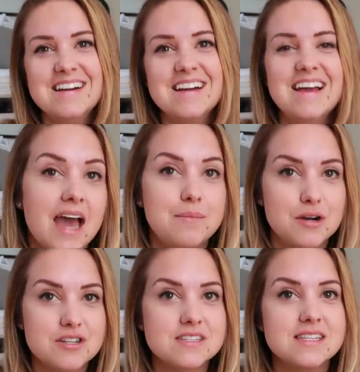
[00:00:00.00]
I had
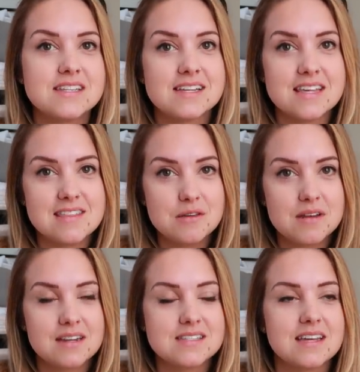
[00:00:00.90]
purchased these tests in the
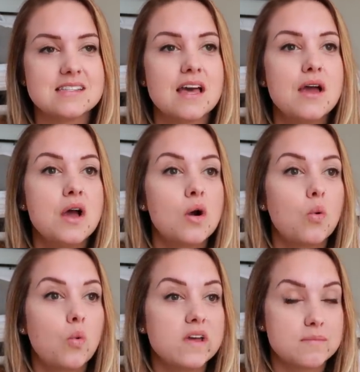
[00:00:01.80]
United States
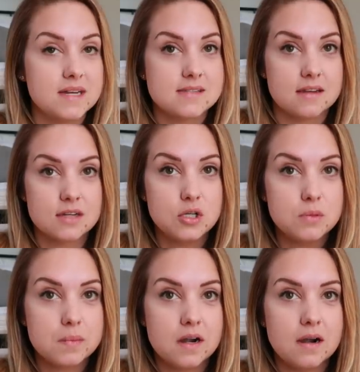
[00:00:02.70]
with my son
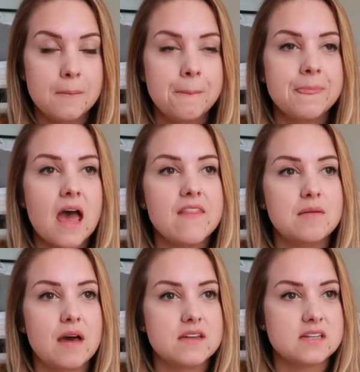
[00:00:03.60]
Cooper and
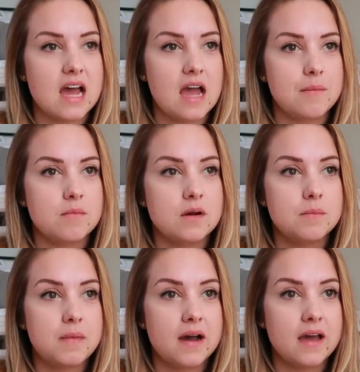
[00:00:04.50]
then by the time
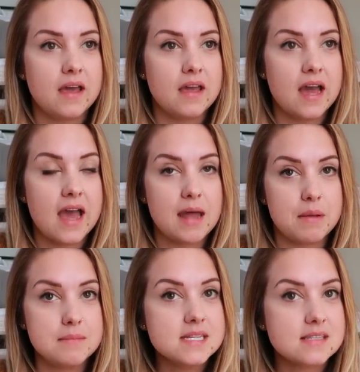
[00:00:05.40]
my I had
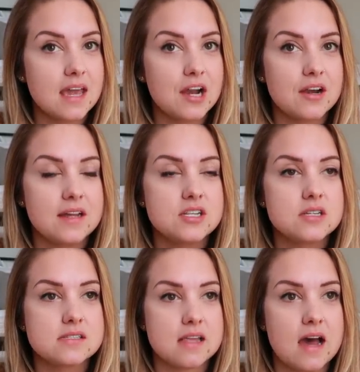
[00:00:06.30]
my
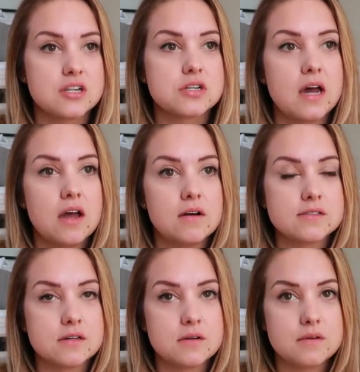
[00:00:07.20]
miscarriage slash I
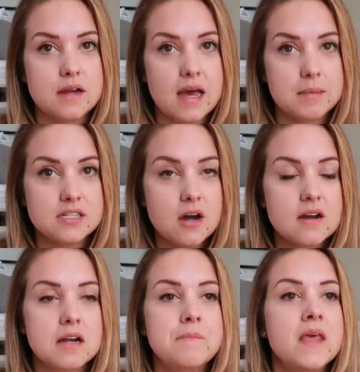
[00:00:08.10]
also had my
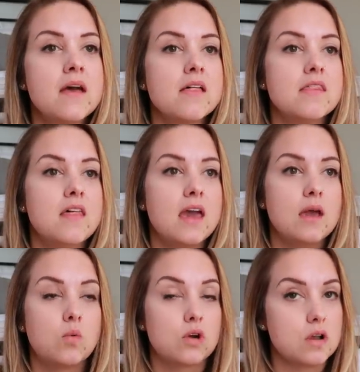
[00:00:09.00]
daughter
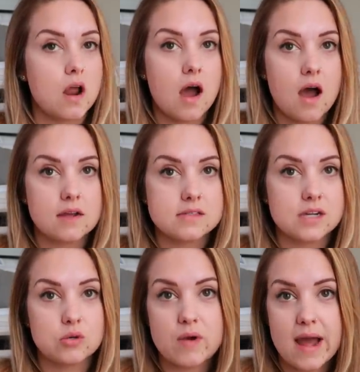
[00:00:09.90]
they were not
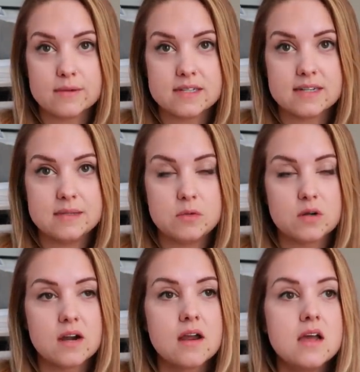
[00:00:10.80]
around
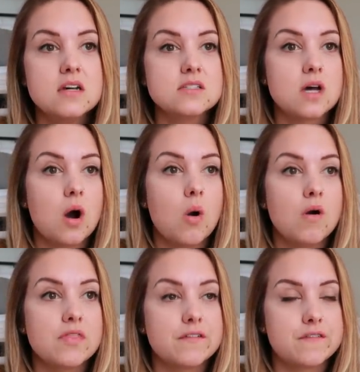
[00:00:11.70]
anymore
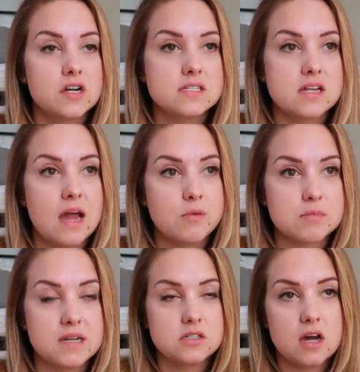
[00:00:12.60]
so the first time
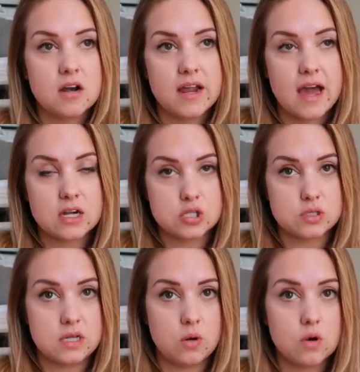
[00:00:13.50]
with daughter I
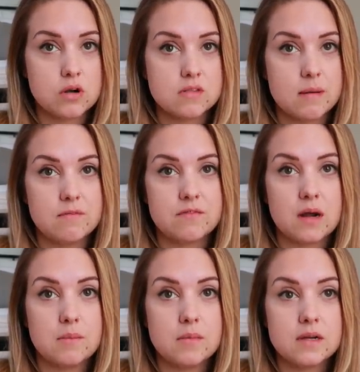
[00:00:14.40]
actually ordered them
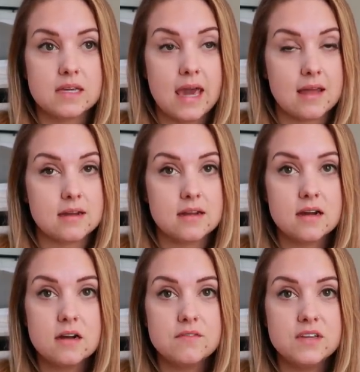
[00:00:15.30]
from
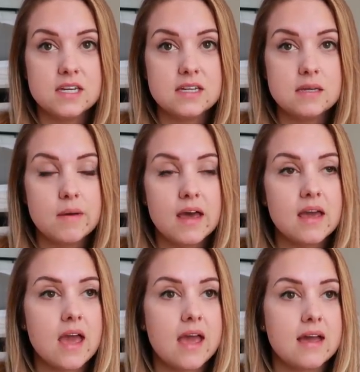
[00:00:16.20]
Canada via
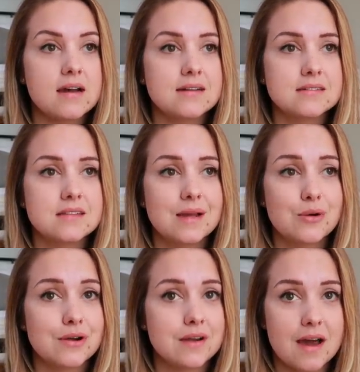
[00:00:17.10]
eBay and they
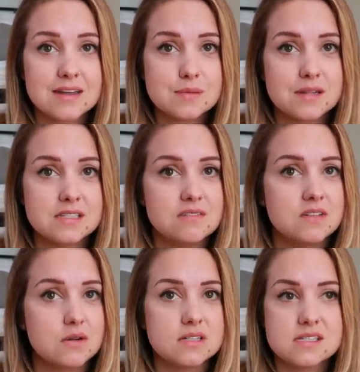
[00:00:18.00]
were not expensive
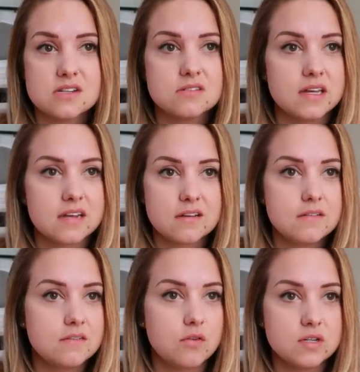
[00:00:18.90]
they were still like
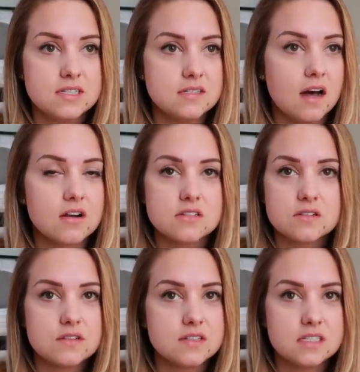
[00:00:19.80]
$14
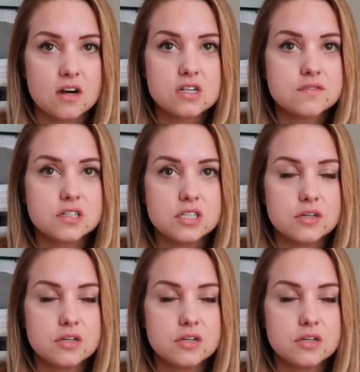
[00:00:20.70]
or $15 for